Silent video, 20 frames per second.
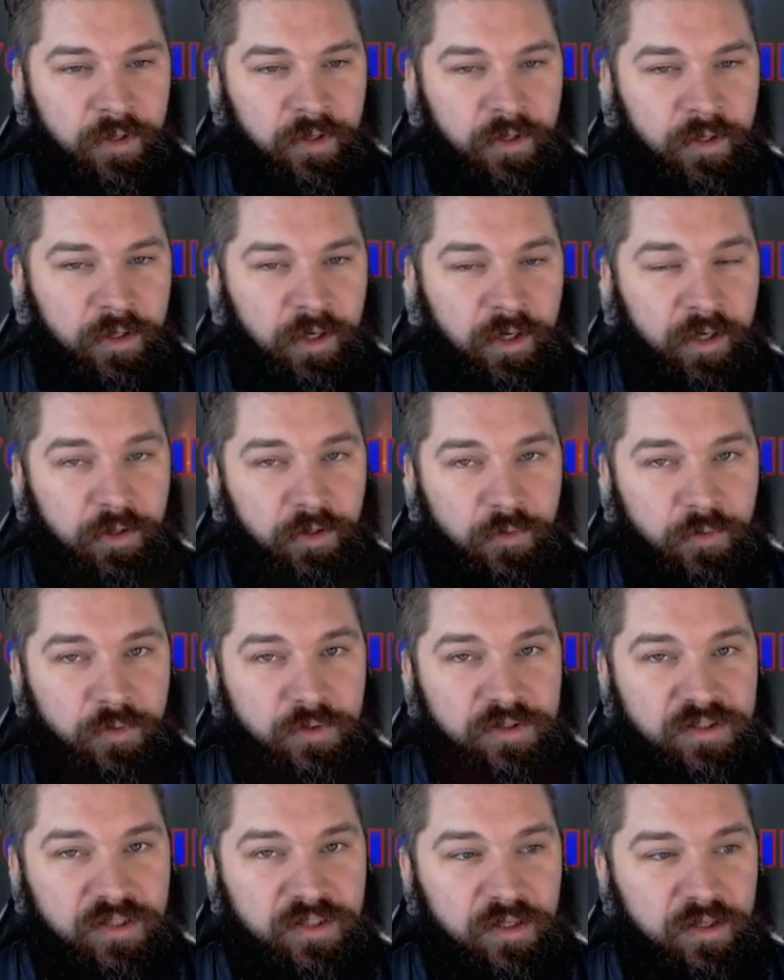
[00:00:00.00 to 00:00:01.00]
Here you will
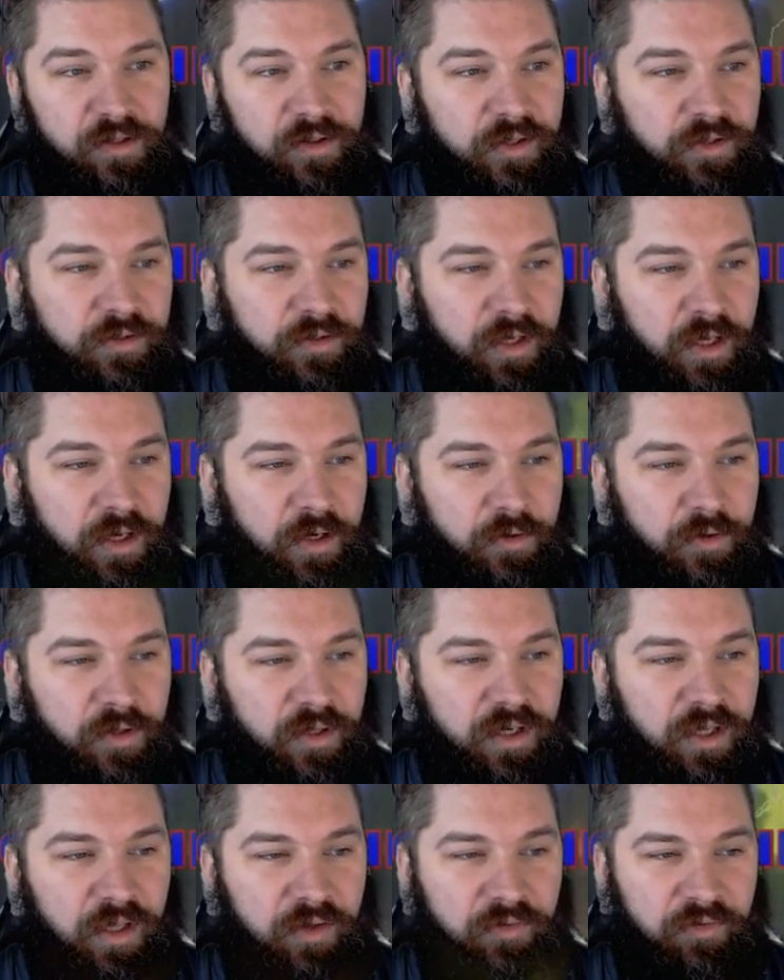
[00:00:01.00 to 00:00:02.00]
see that now
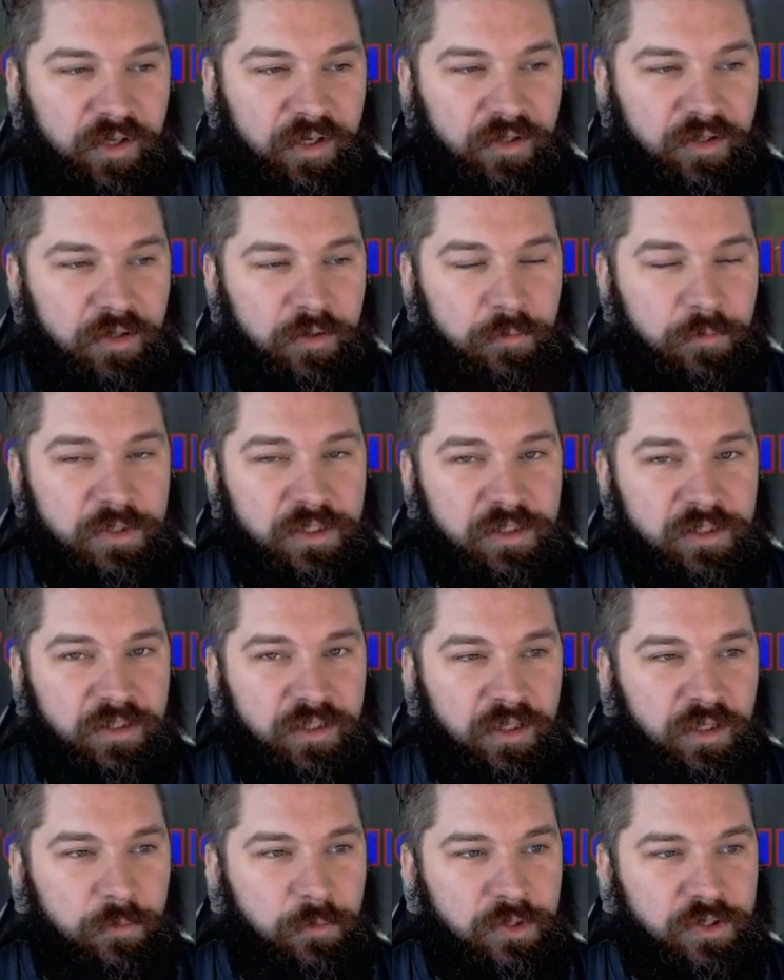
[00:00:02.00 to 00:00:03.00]
that I have edited
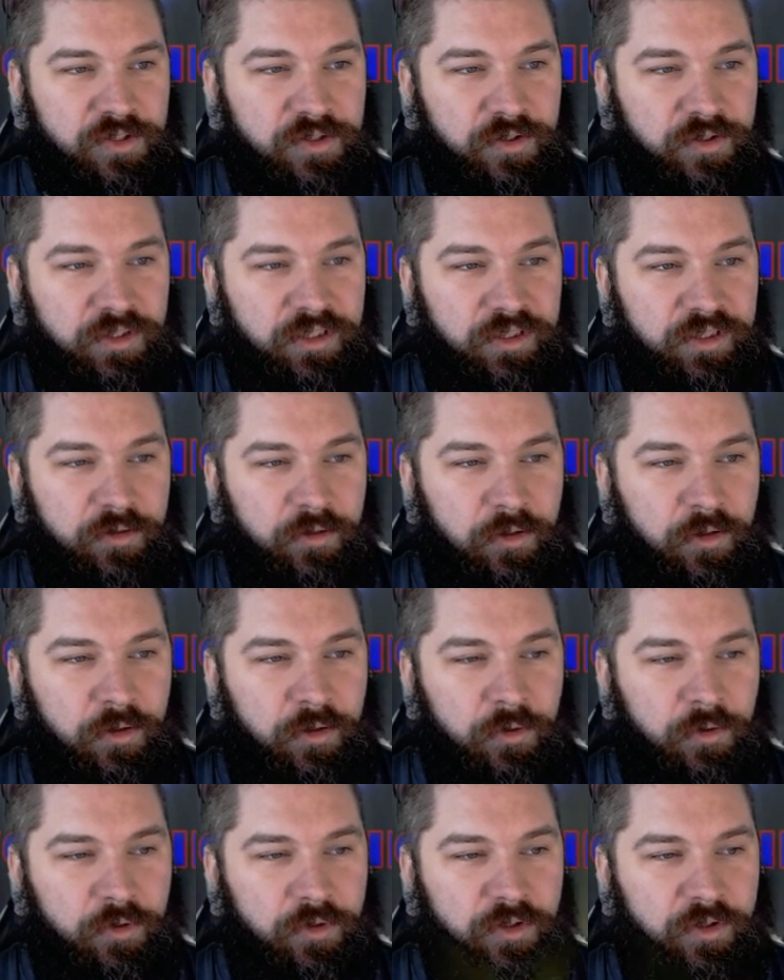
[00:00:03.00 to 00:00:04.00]
Jedi Master
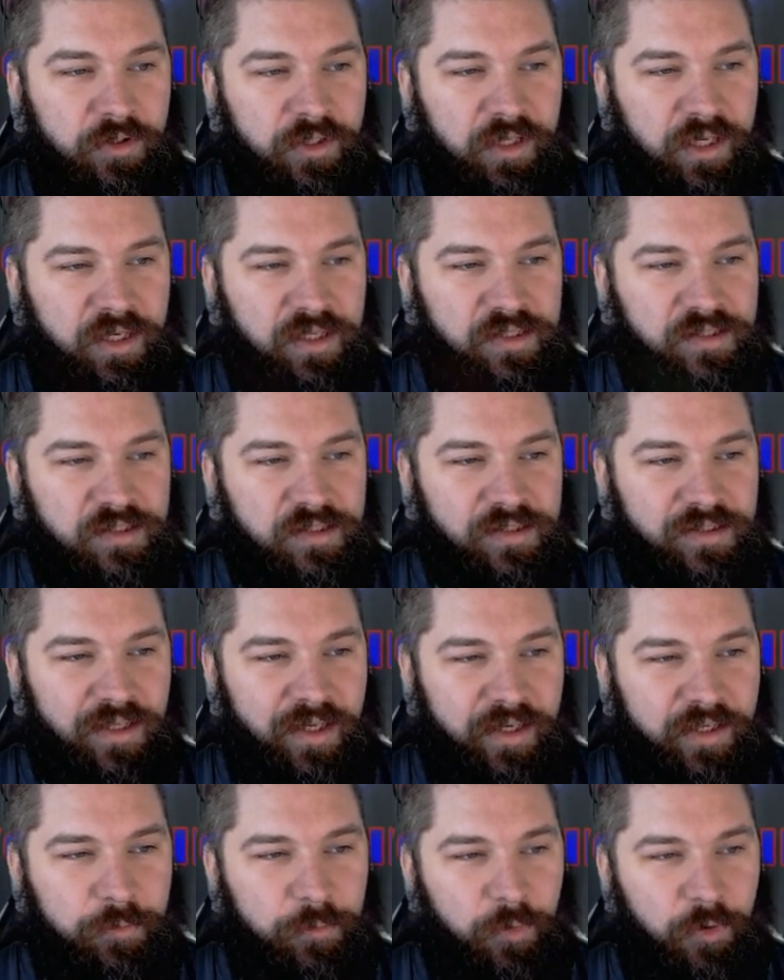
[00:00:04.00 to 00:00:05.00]
Luke, he has this
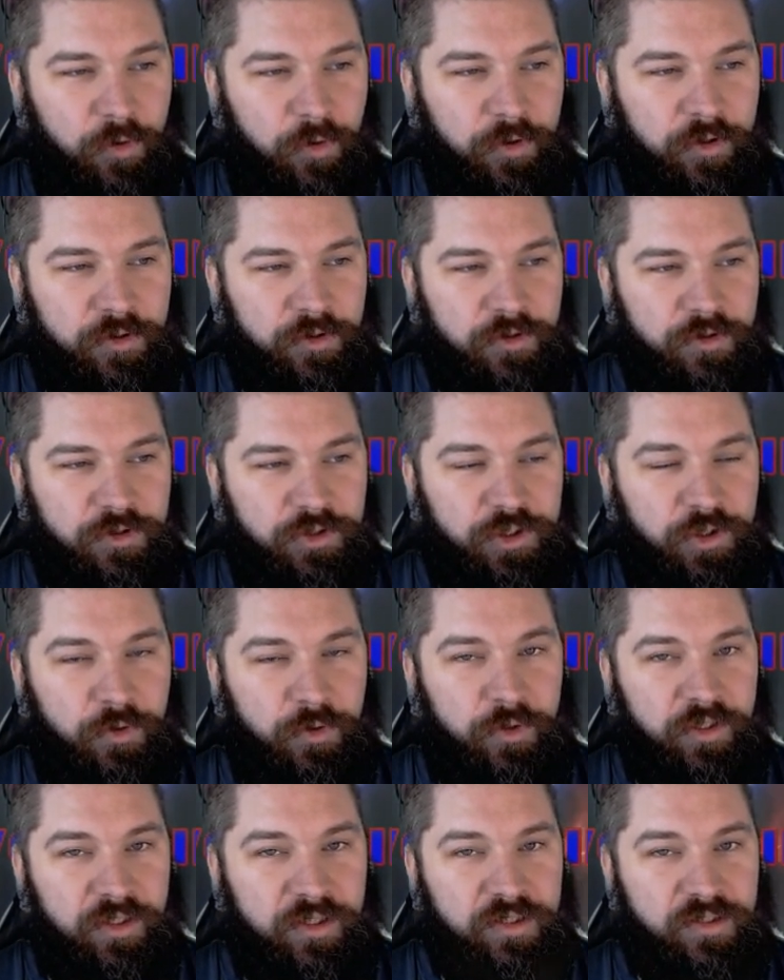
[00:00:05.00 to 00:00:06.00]
light border
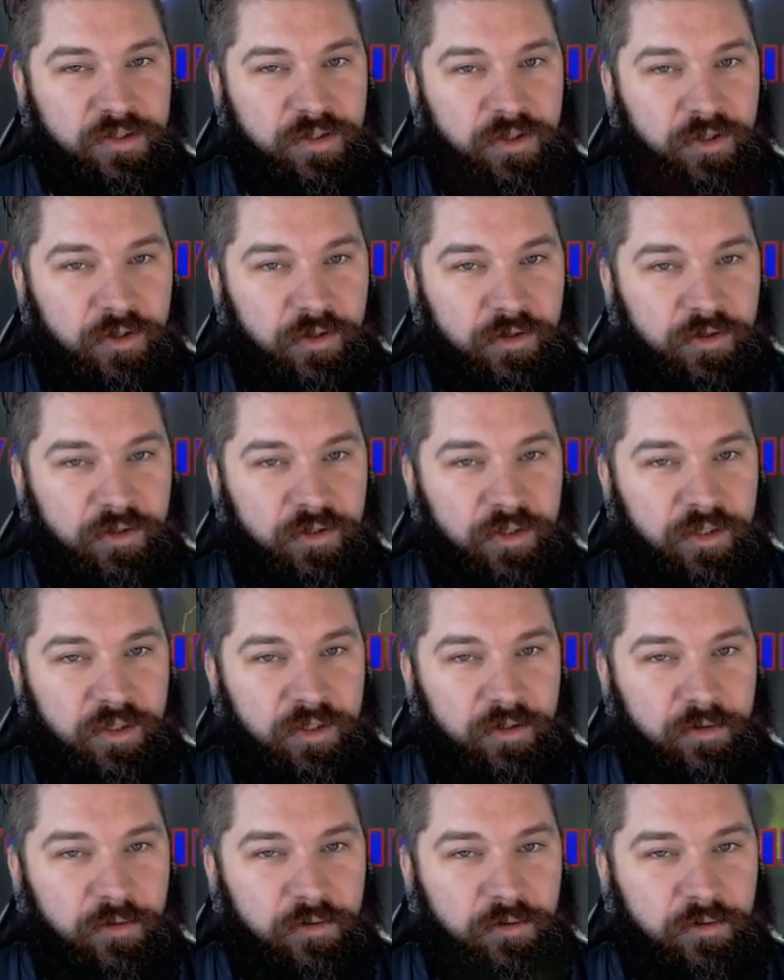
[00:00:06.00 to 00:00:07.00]
showing he is currently
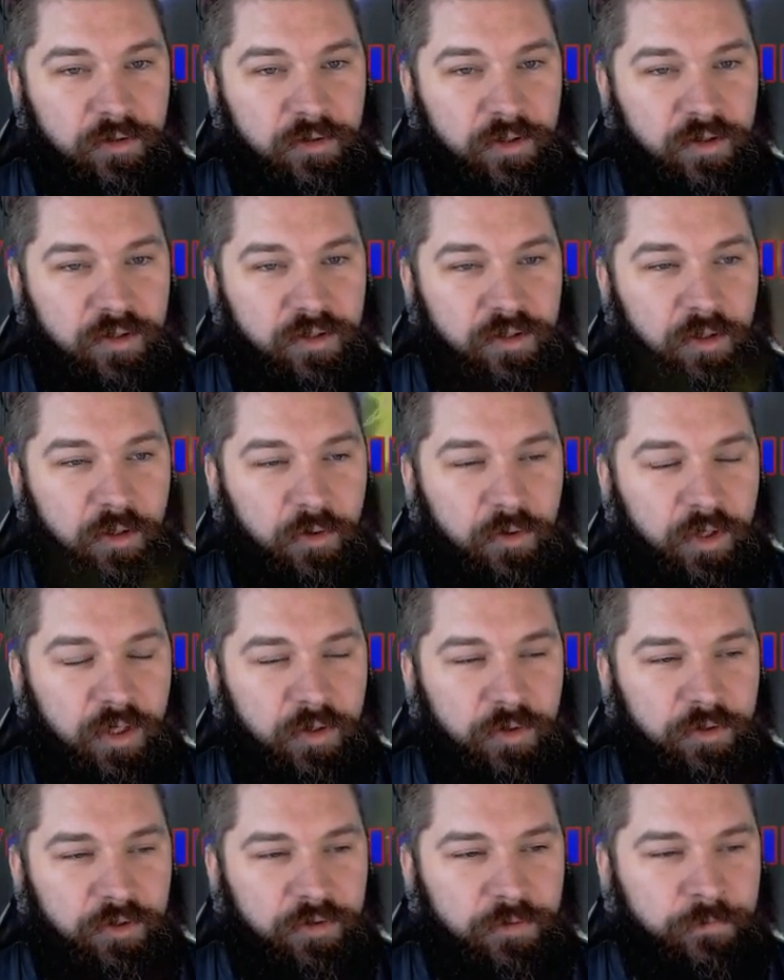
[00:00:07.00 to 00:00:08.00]
in the
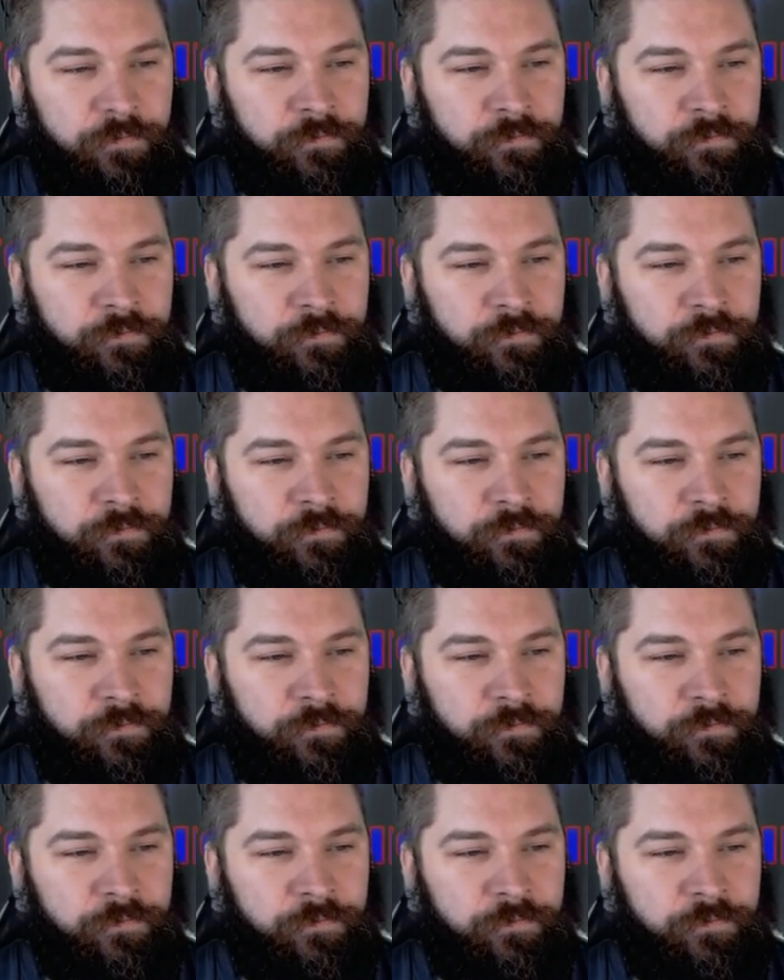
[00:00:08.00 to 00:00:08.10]
loadout.